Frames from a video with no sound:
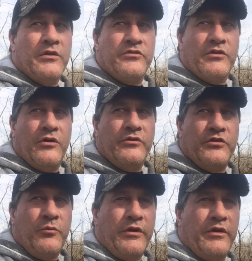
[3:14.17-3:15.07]
So I
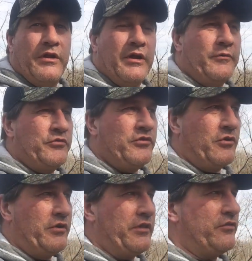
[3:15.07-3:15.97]
just wanted to
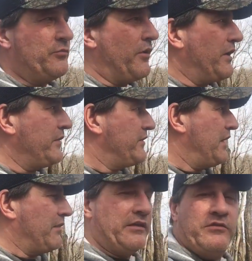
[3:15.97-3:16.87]
show another spot
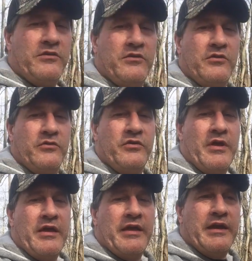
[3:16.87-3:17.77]
that I like to use.
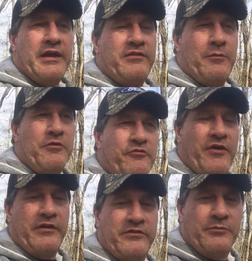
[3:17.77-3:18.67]
And anytime you
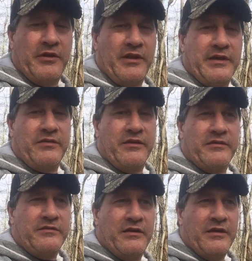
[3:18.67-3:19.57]
find something like
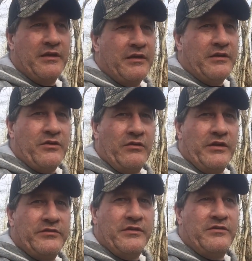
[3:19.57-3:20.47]
this, don't
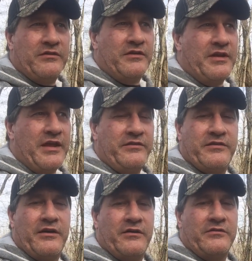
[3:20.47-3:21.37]
listen to the
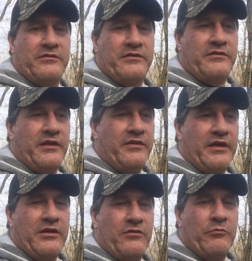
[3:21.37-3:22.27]
naysayers that say
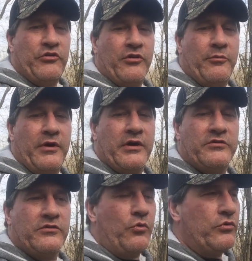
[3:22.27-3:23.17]
that mature
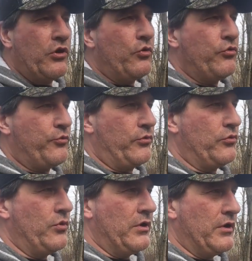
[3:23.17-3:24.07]
bucks don't go
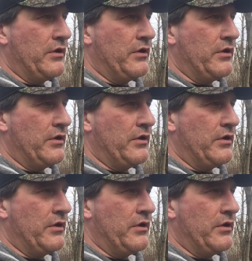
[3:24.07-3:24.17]
through